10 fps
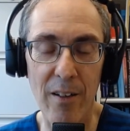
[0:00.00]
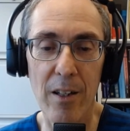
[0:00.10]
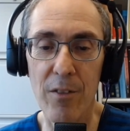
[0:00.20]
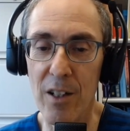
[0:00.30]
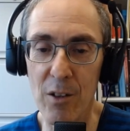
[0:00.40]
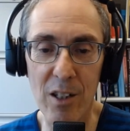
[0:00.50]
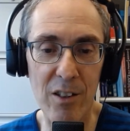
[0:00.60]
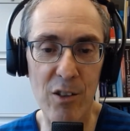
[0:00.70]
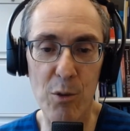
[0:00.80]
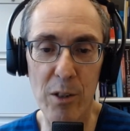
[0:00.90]
If they don't get
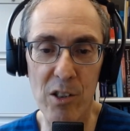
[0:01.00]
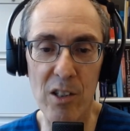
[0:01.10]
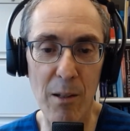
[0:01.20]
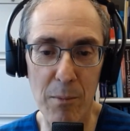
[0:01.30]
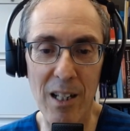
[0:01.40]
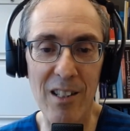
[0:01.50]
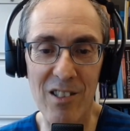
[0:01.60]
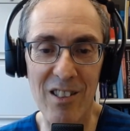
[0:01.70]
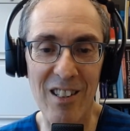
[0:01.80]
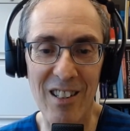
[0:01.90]
the twinge, they
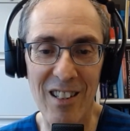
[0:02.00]
missed.